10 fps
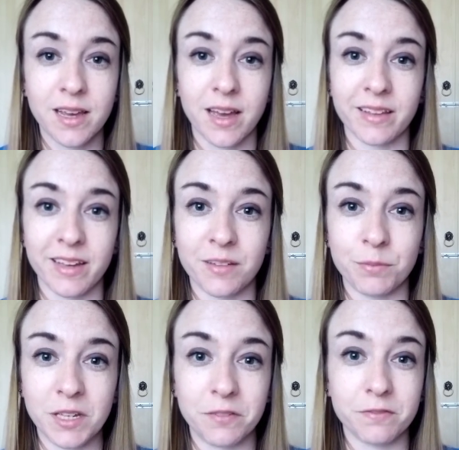And they can
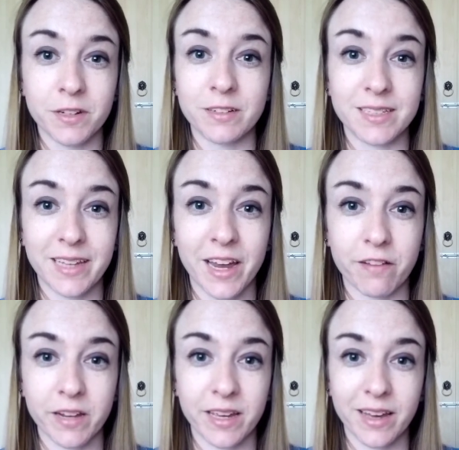be very
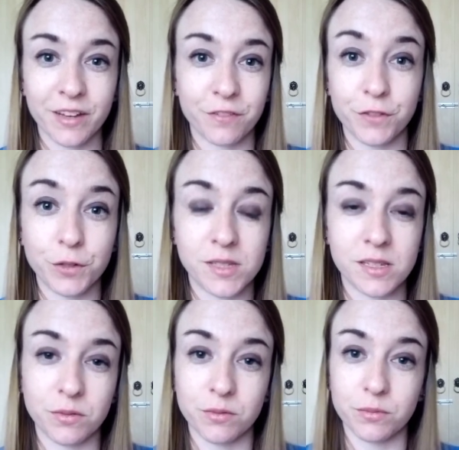scary and
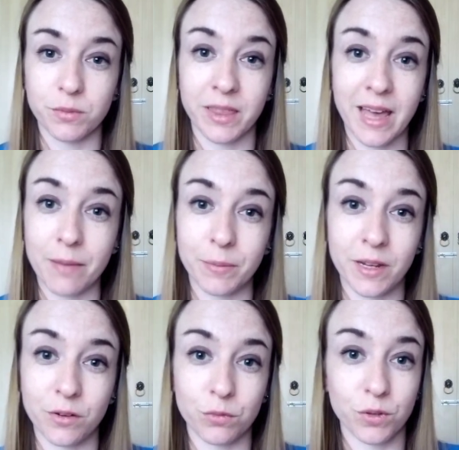confusing when they're
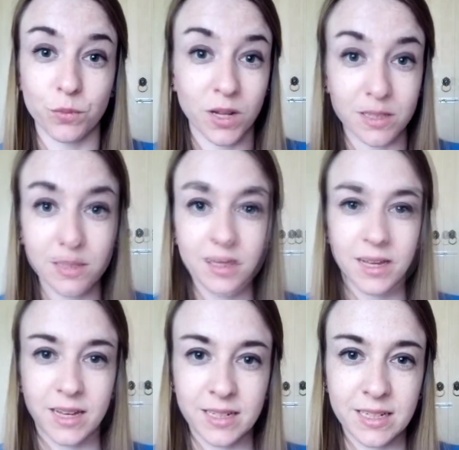happening all at
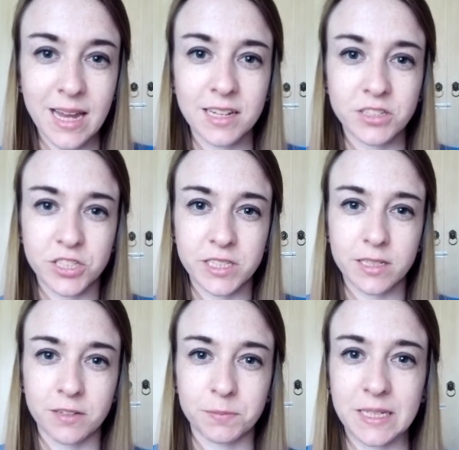once. An analogy
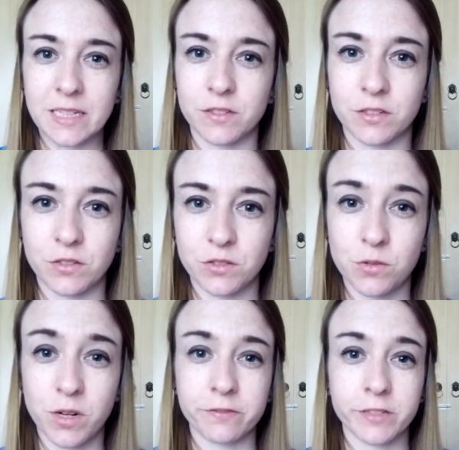I've been given
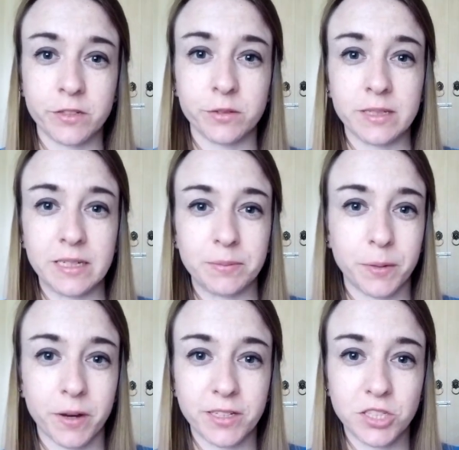quite frequently
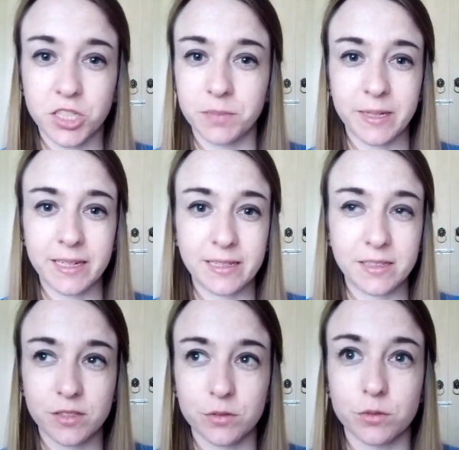by
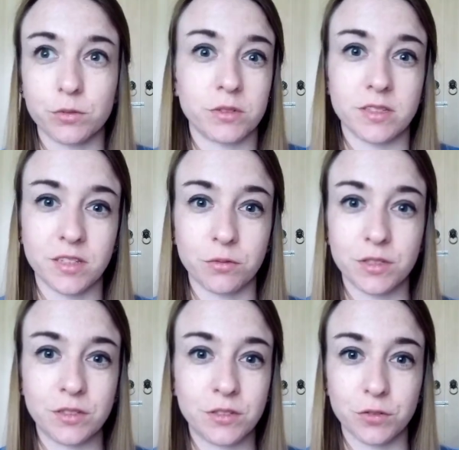GPs or
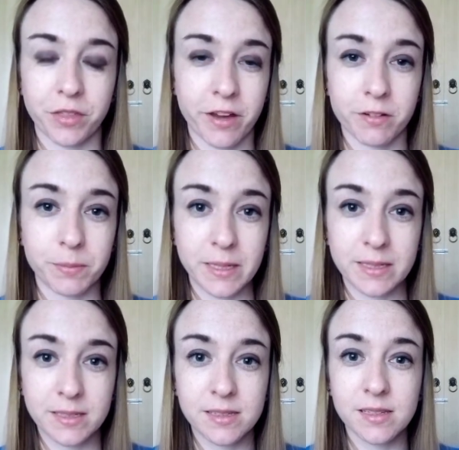consultants or
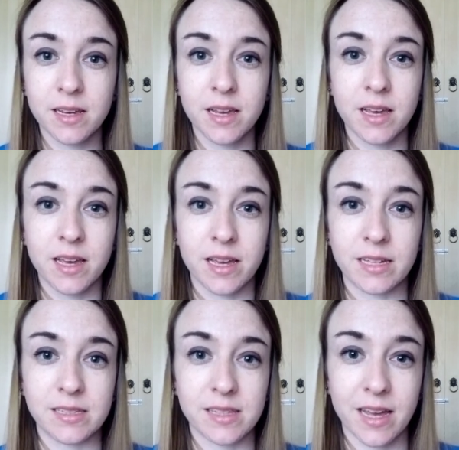therapists
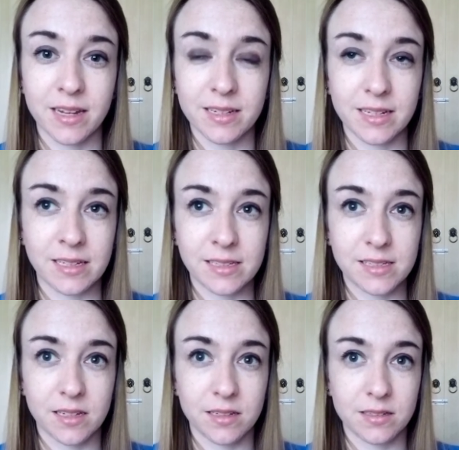is that
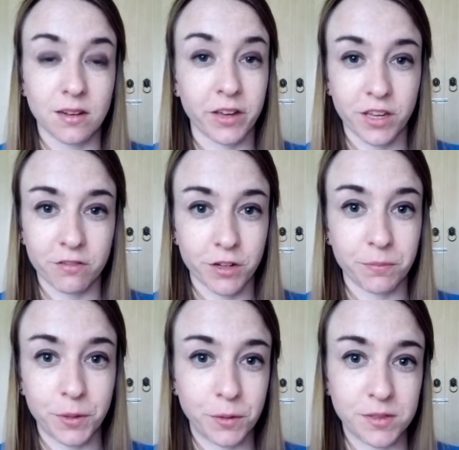it's like you're a
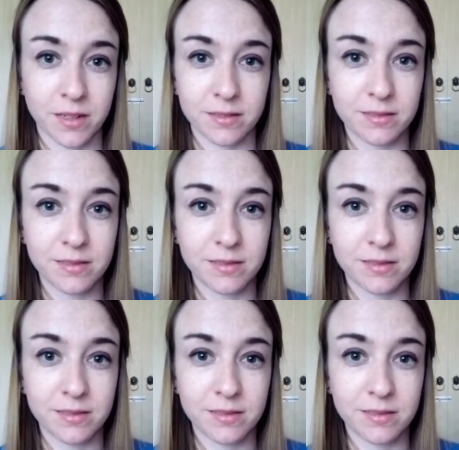computer